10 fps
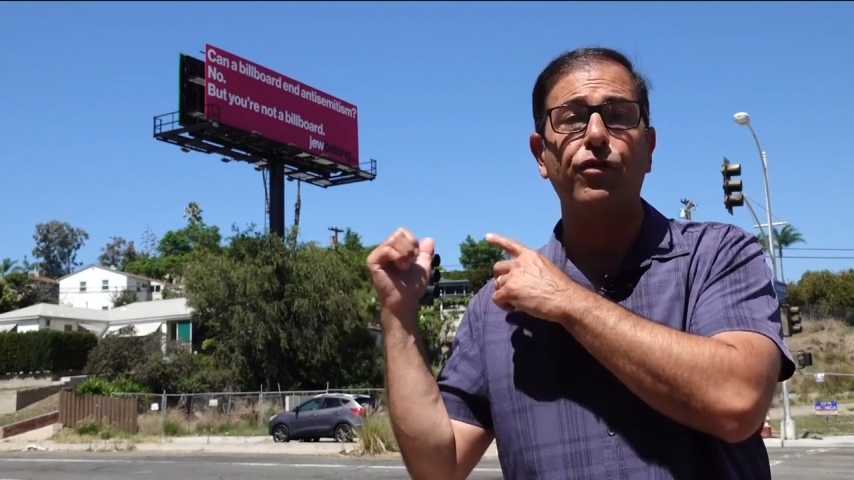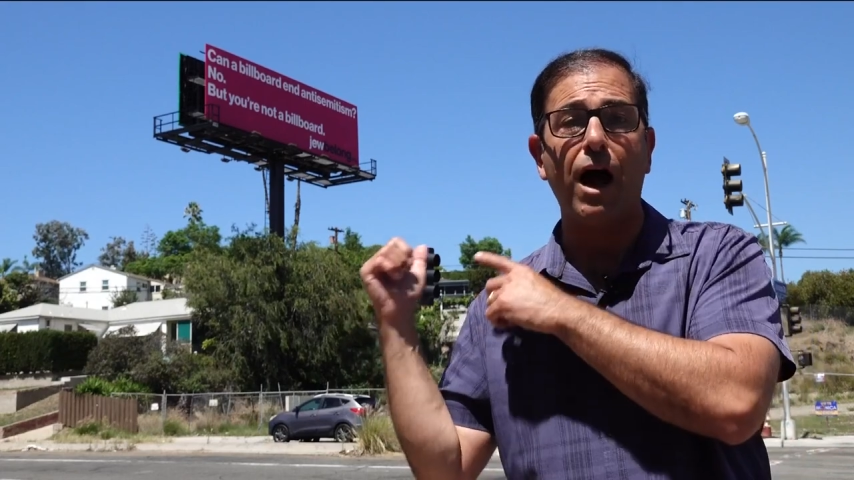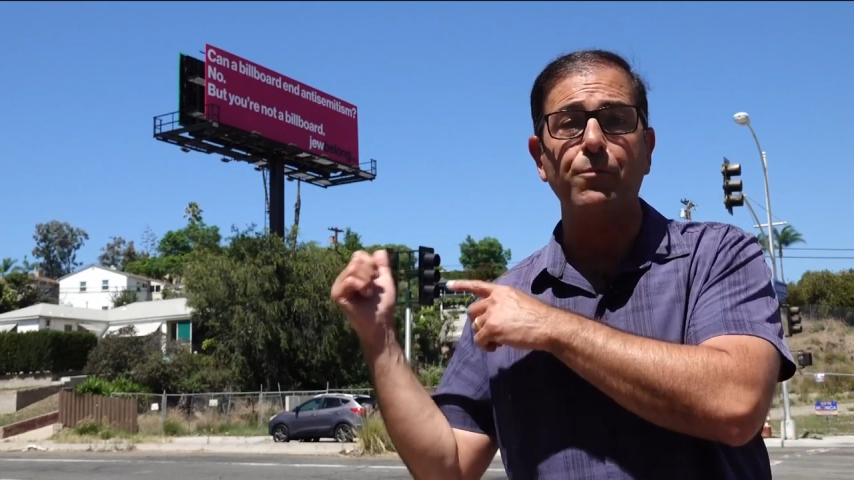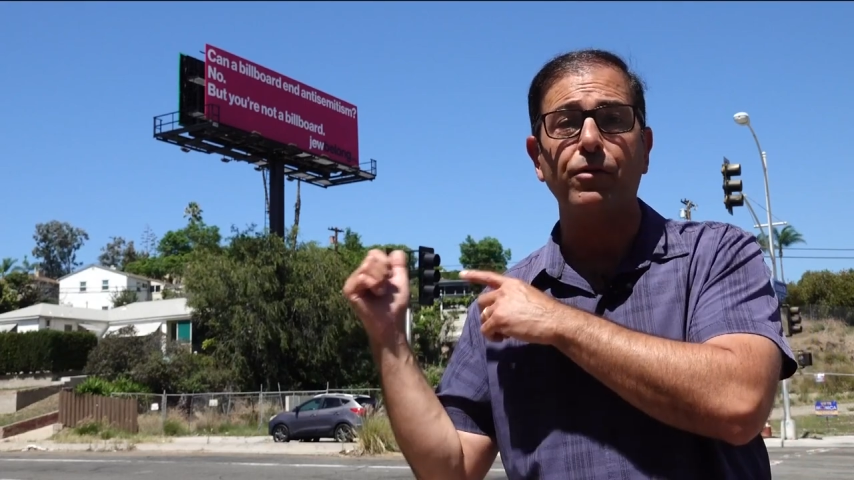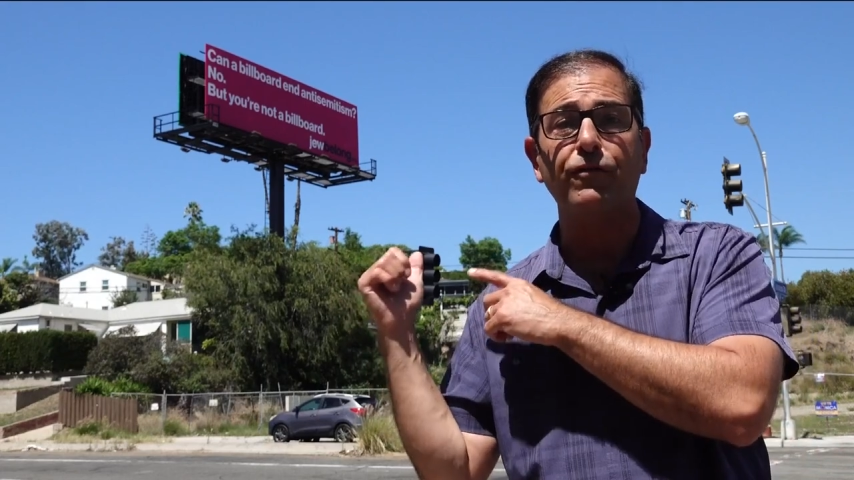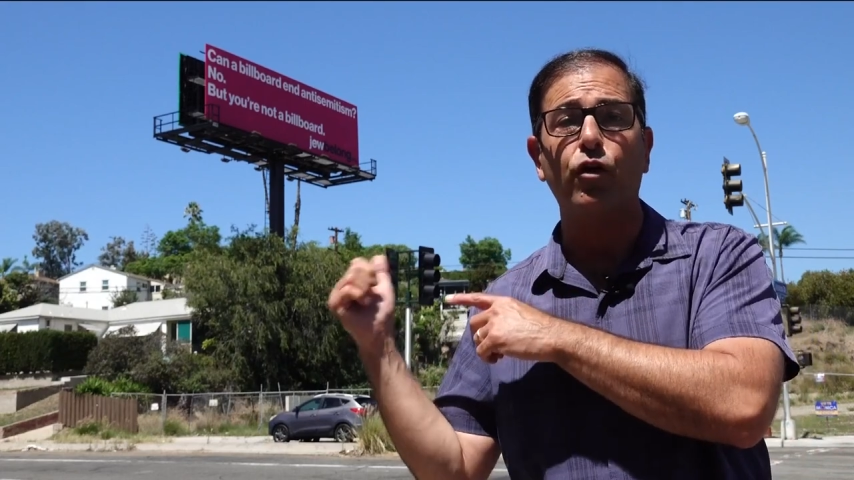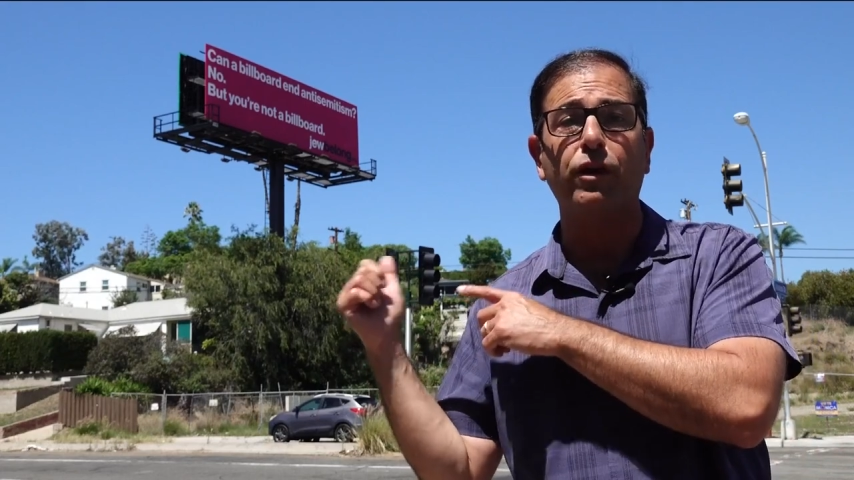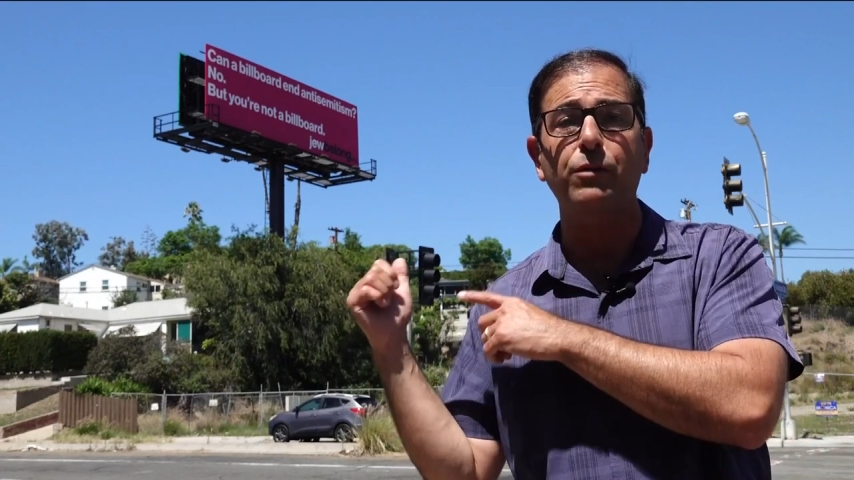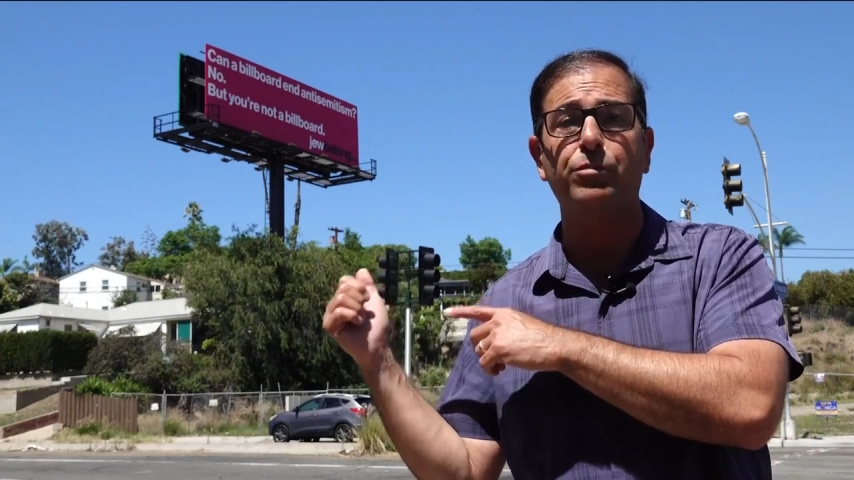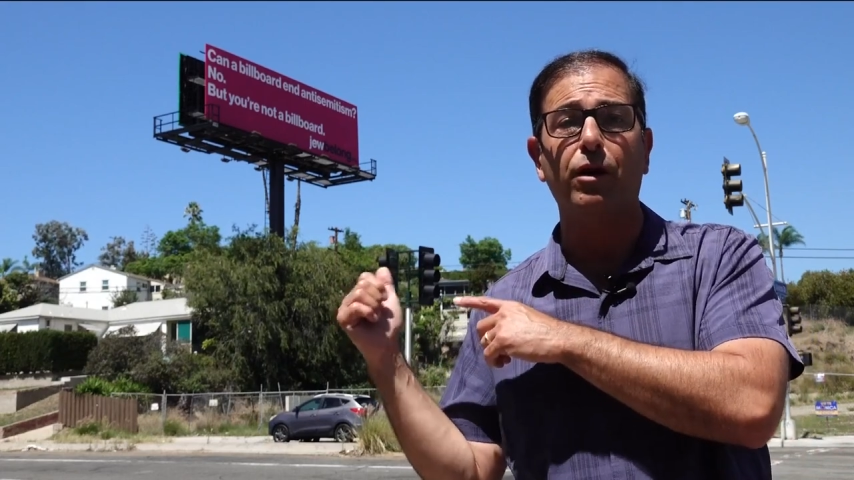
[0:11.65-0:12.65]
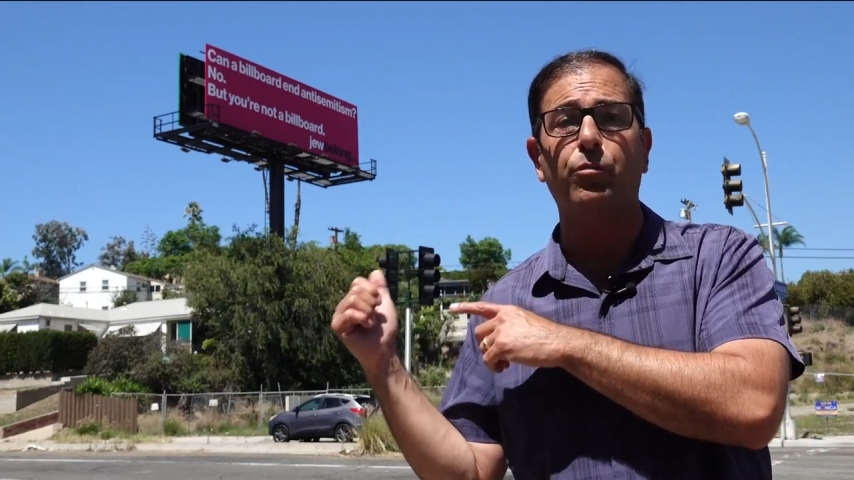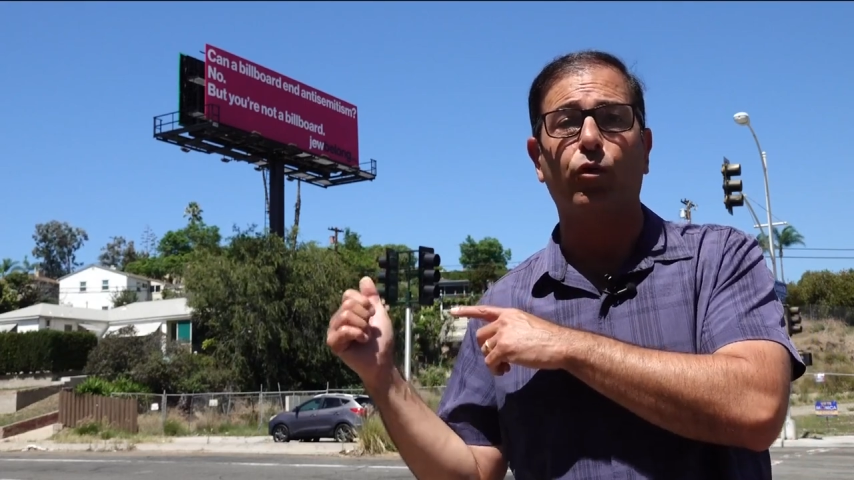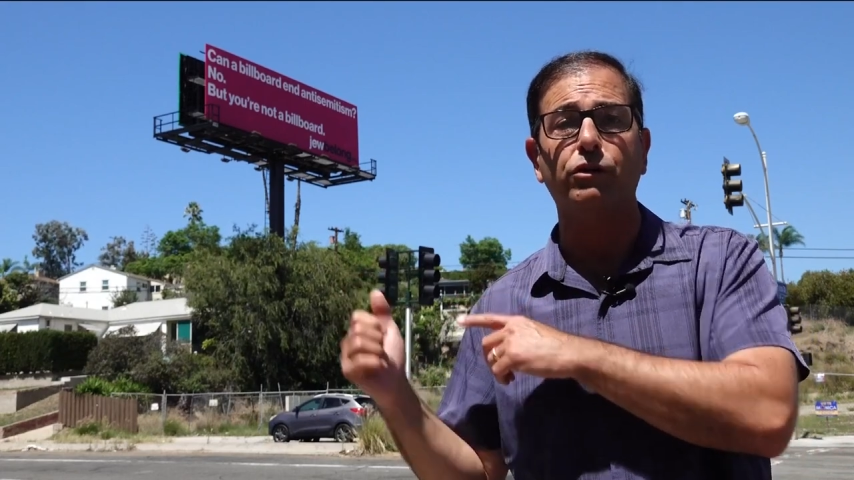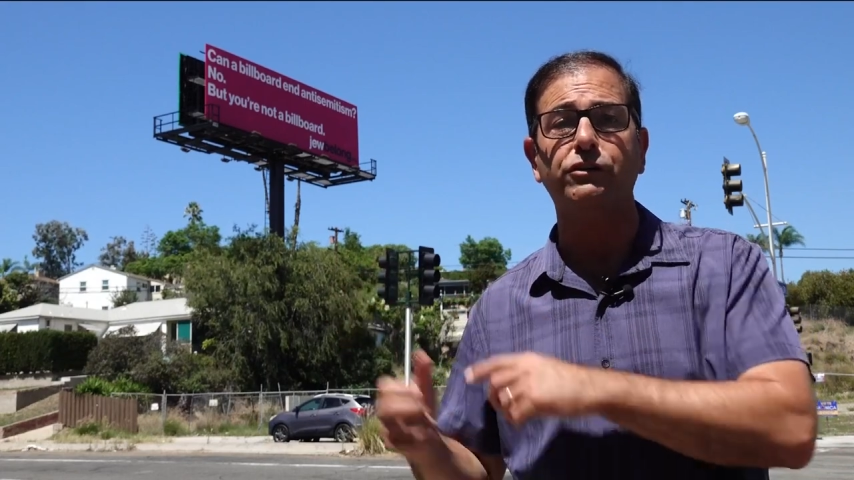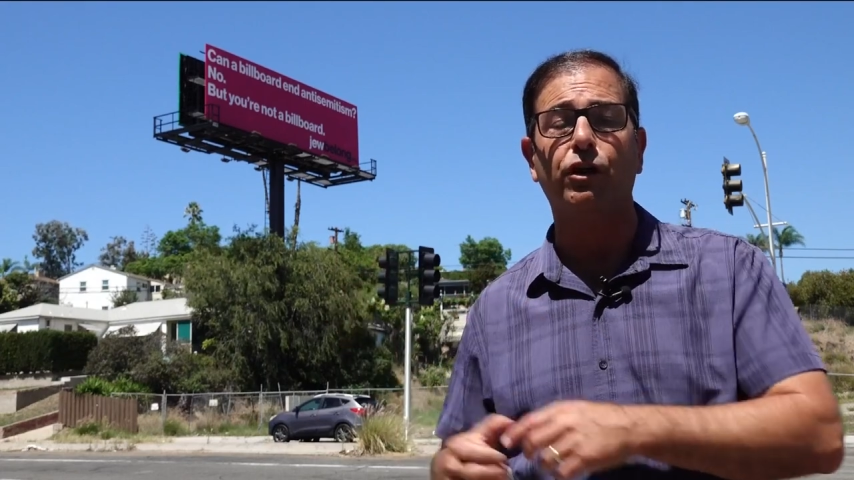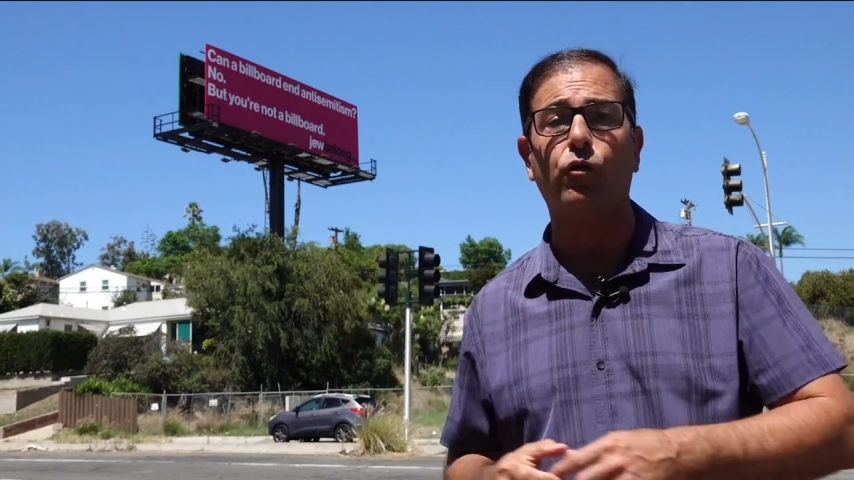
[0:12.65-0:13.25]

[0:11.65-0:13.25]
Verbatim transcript: thought provoking billboards